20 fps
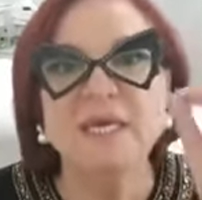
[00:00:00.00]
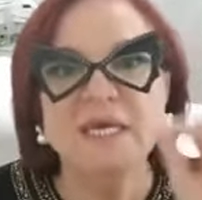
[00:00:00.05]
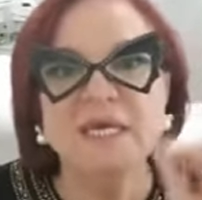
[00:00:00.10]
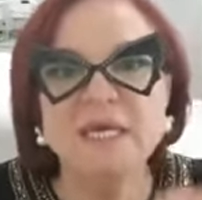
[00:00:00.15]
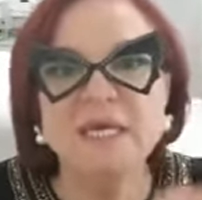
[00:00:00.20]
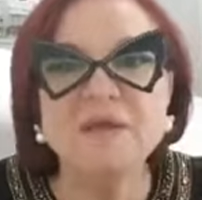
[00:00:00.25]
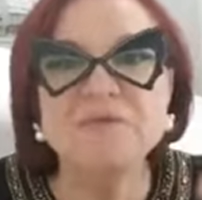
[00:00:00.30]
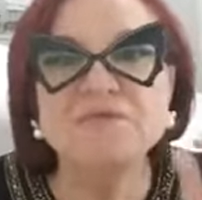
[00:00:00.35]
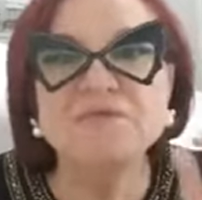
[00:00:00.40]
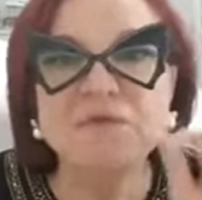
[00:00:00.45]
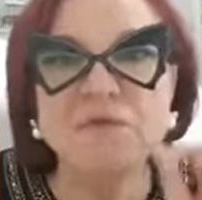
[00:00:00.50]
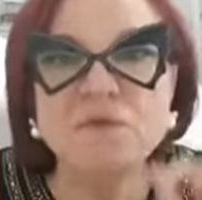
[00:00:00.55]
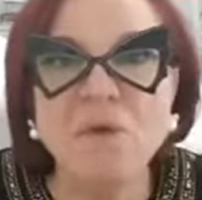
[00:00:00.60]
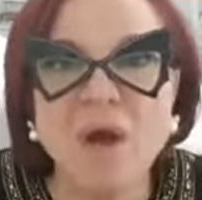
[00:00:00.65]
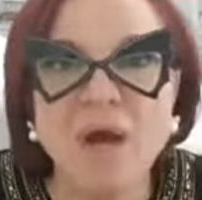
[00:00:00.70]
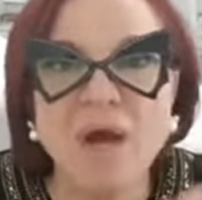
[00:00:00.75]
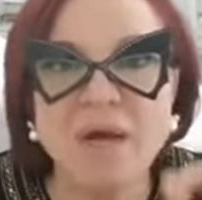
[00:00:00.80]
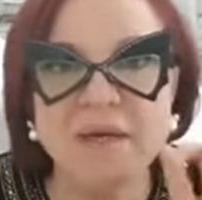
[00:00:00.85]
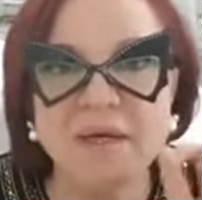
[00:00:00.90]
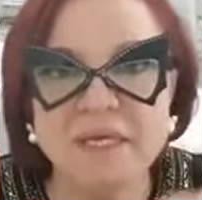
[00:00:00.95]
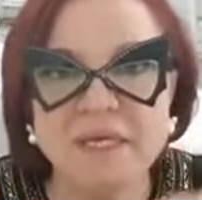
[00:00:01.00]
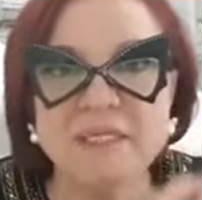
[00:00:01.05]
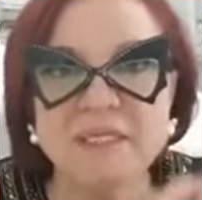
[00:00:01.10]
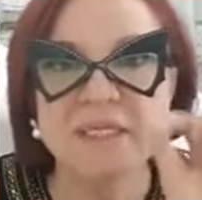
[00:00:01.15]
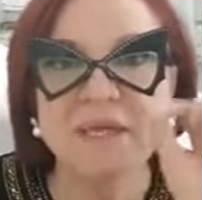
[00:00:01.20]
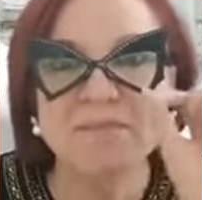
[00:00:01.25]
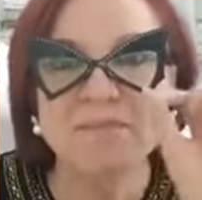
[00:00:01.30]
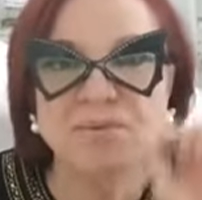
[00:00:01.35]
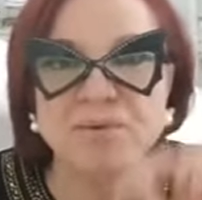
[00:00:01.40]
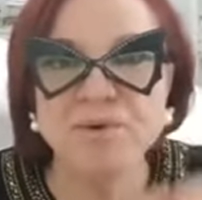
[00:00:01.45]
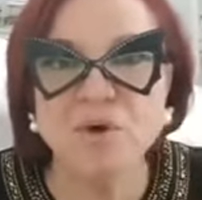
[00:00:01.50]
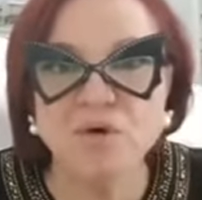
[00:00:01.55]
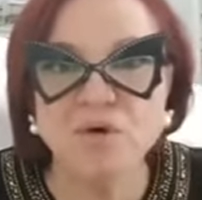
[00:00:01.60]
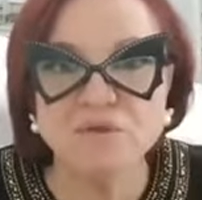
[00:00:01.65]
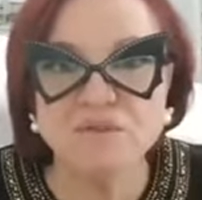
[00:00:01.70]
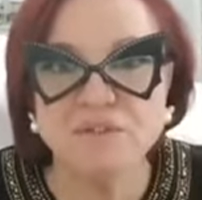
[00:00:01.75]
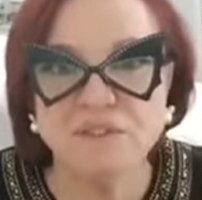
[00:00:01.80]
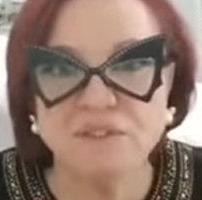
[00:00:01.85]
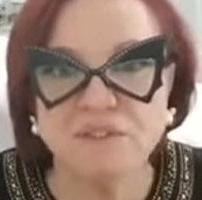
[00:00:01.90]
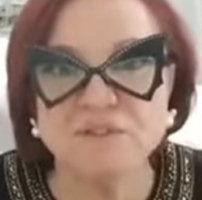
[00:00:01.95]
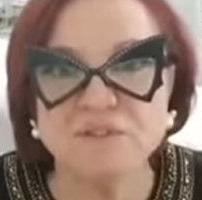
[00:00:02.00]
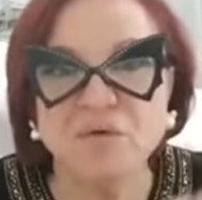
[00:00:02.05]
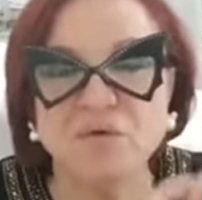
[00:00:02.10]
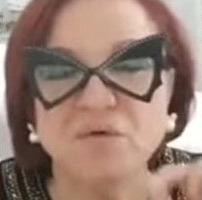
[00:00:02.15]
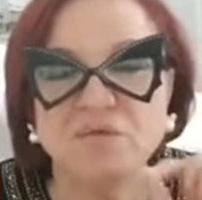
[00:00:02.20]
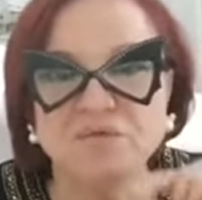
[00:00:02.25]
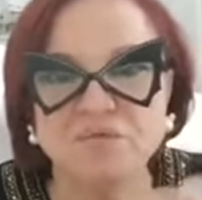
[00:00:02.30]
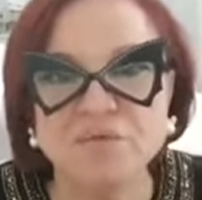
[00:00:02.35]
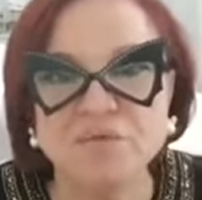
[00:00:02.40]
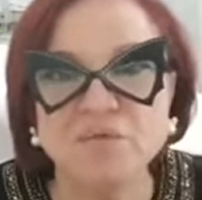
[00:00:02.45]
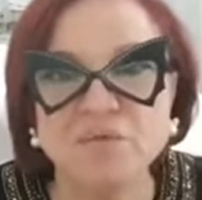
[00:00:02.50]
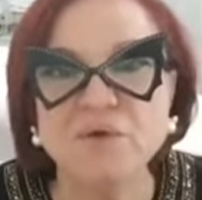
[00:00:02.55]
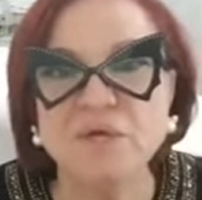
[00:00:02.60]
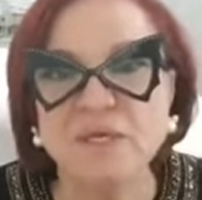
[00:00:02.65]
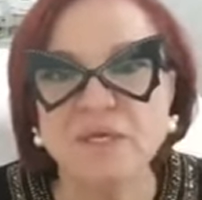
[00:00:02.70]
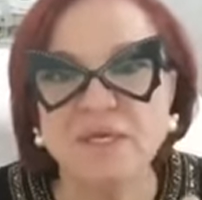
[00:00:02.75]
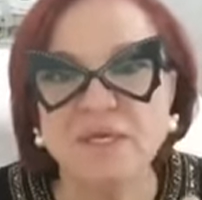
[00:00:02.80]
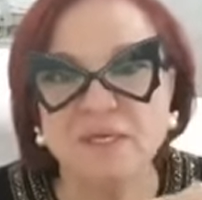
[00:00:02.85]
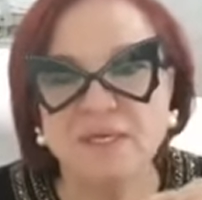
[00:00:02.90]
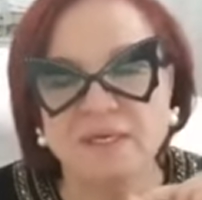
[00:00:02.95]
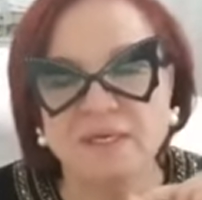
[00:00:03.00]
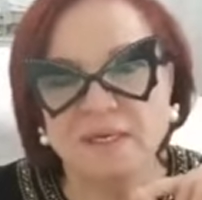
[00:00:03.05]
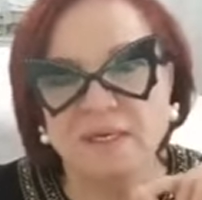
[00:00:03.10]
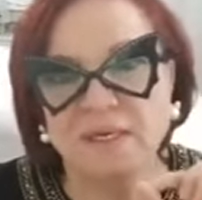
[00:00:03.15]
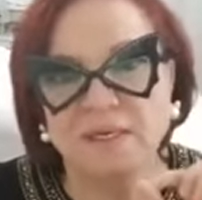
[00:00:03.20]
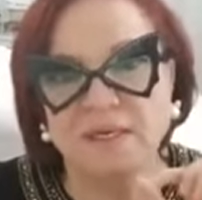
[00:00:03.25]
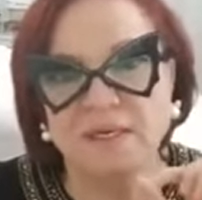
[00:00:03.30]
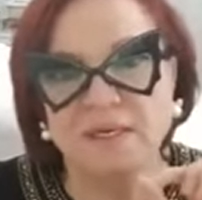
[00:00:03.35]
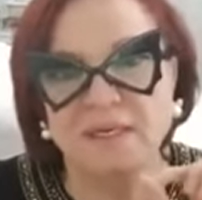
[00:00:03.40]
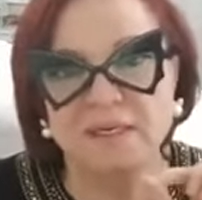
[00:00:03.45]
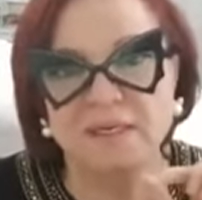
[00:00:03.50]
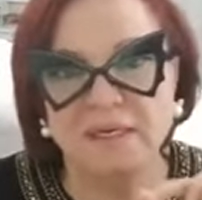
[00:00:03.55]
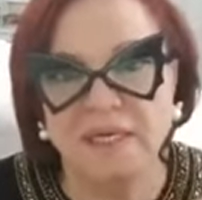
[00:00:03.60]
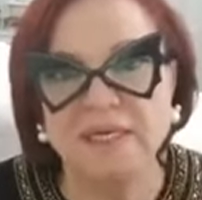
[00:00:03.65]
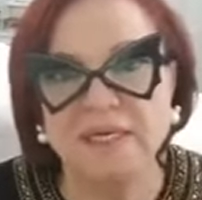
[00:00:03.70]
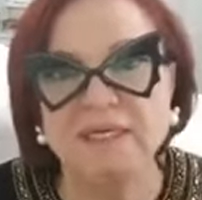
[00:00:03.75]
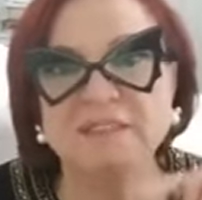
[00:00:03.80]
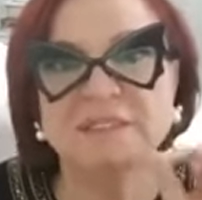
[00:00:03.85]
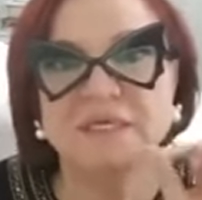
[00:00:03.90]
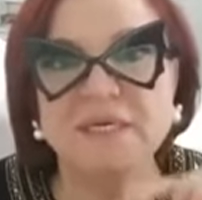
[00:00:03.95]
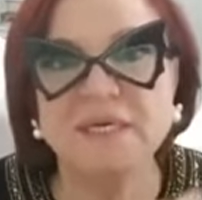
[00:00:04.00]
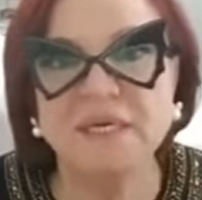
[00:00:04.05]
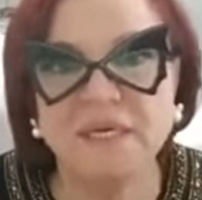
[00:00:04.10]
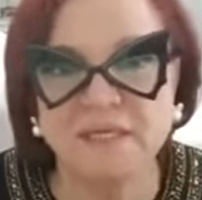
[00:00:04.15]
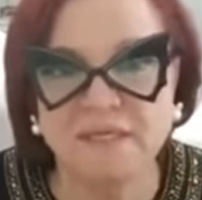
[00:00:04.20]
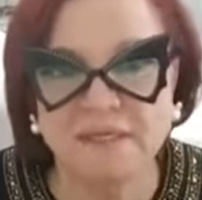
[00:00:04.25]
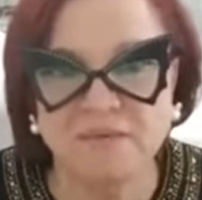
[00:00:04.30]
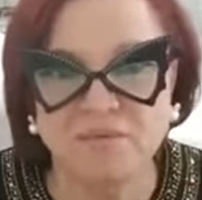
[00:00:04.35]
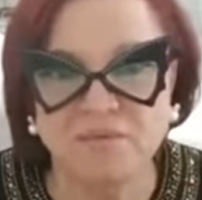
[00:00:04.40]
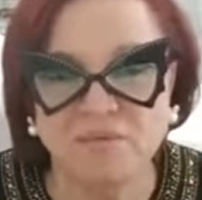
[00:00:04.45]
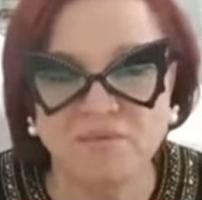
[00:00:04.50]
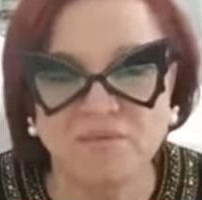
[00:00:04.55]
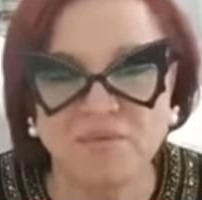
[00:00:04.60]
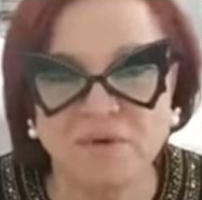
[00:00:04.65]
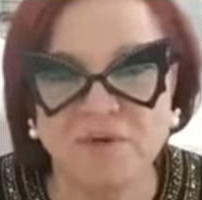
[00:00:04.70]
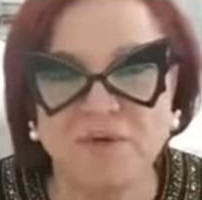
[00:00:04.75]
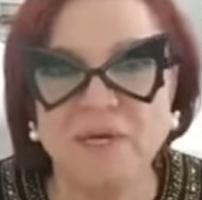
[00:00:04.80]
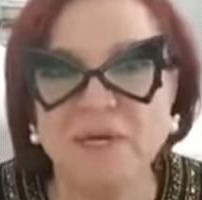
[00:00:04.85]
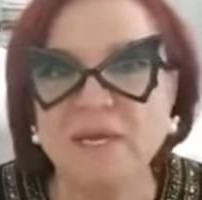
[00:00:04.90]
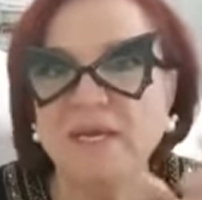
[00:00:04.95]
If you are in the process of doing laser hair removal,